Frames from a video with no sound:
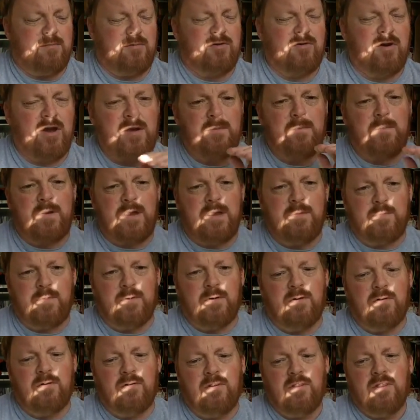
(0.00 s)
Great
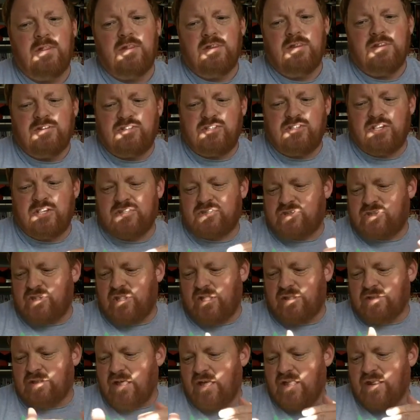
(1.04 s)
people, just
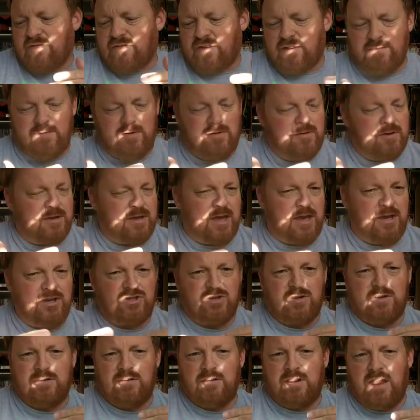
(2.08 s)
a lot of
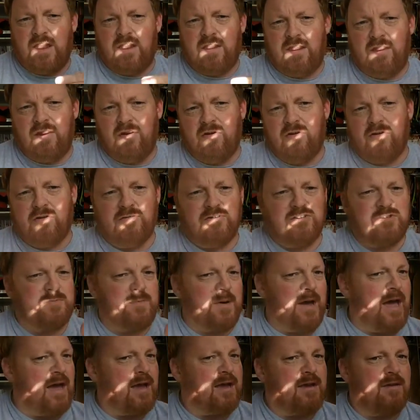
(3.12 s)
communication errors
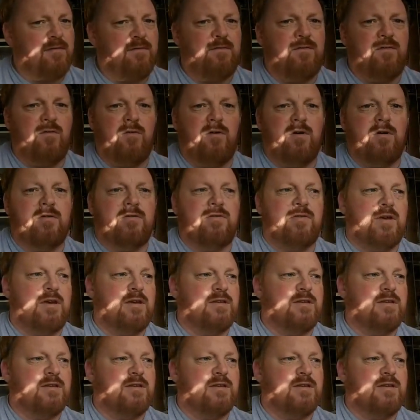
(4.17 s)
back and forth.